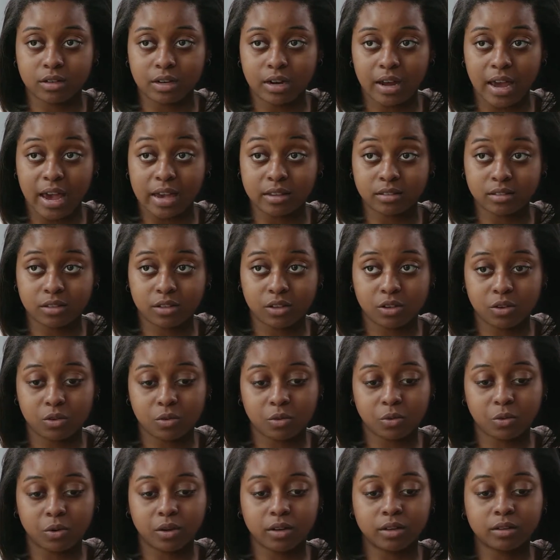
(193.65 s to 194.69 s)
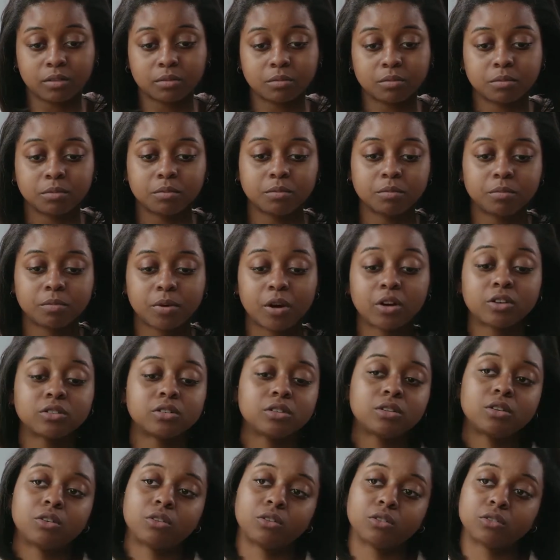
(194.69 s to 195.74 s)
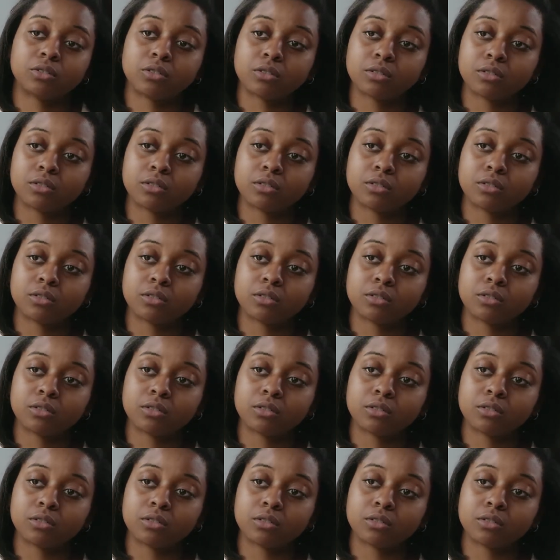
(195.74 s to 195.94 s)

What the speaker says: ask you a personal